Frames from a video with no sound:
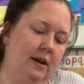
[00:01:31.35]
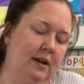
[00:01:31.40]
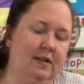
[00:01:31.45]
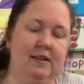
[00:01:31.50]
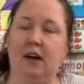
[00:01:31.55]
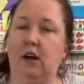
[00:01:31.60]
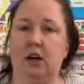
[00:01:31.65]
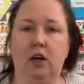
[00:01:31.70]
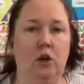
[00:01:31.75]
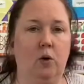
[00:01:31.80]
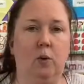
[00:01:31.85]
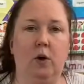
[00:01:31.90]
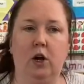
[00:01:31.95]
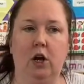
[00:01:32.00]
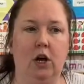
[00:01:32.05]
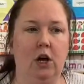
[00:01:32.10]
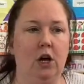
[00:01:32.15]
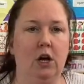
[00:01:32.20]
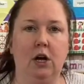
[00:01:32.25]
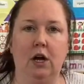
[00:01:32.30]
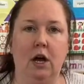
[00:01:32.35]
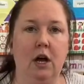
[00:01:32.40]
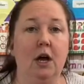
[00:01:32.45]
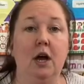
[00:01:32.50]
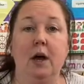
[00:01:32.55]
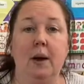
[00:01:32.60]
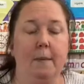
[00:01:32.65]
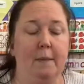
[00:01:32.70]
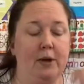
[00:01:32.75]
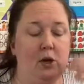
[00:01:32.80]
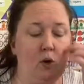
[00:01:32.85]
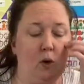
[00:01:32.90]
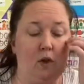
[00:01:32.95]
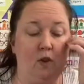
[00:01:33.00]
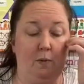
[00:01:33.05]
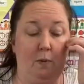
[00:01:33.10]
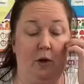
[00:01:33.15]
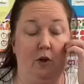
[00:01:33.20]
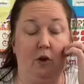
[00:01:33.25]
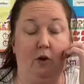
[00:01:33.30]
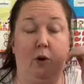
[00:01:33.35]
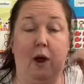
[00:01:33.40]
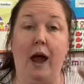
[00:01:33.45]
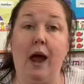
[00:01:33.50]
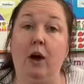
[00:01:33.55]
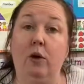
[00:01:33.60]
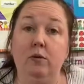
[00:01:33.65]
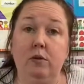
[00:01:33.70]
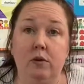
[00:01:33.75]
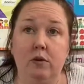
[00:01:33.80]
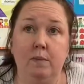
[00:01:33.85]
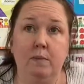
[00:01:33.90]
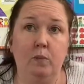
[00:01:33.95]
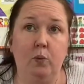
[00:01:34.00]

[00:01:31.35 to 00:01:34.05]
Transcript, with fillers: It's not gonna work, but you can spray the ground